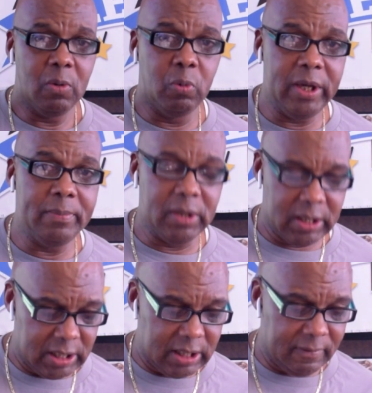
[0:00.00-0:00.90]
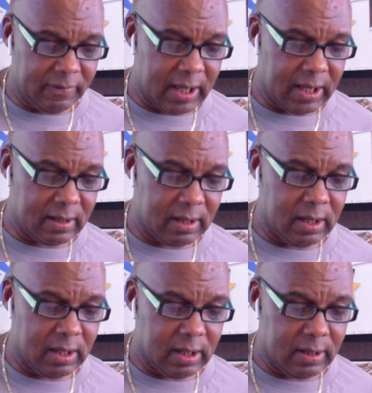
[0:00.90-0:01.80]
We believe that
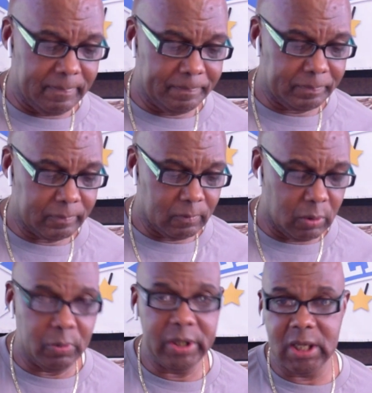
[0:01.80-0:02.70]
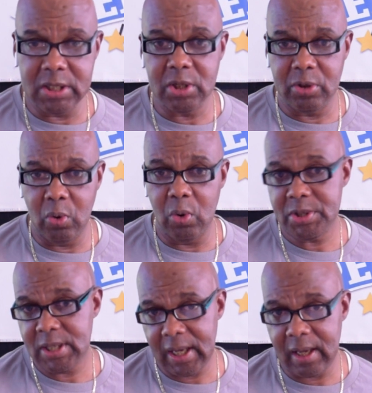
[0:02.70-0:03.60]
when we get to the
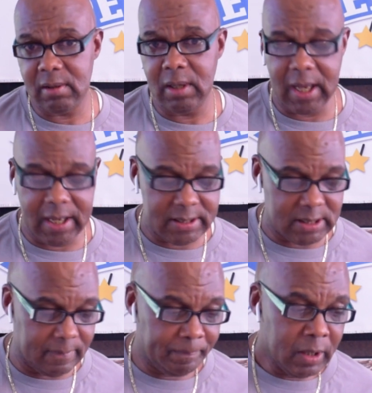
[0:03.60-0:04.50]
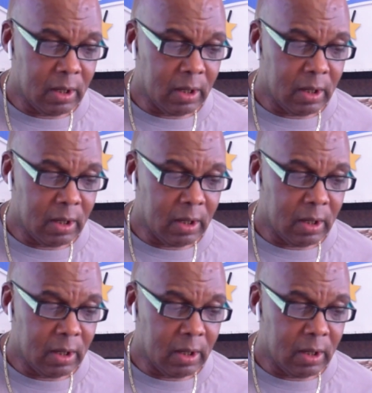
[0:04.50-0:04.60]
horse to analyze it,